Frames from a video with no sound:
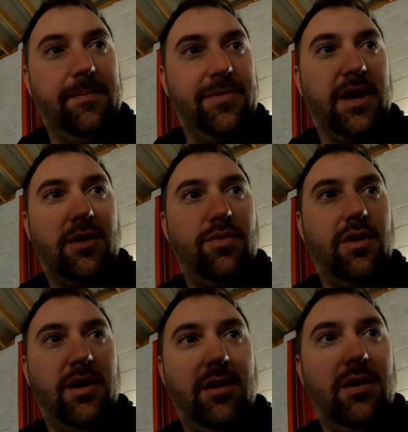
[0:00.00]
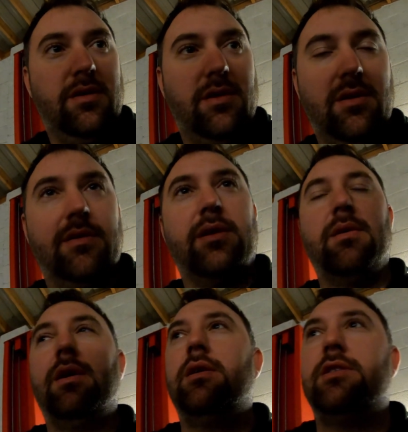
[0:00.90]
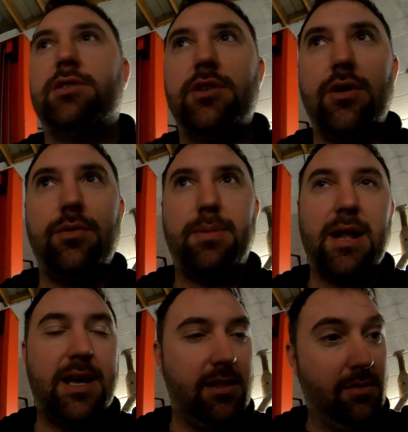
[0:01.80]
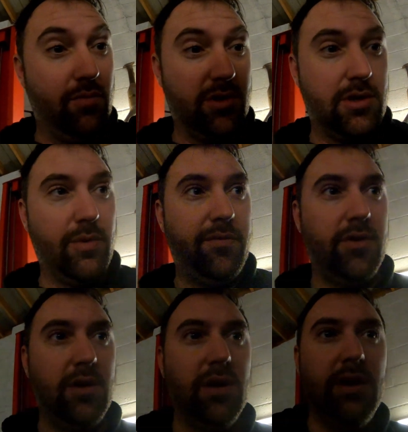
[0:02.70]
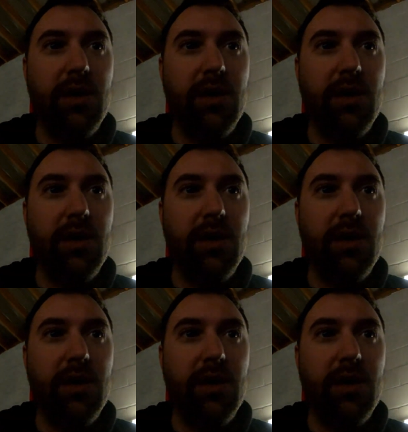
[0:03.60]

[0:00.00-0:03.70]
They're quite. There's no play in them whatsoever.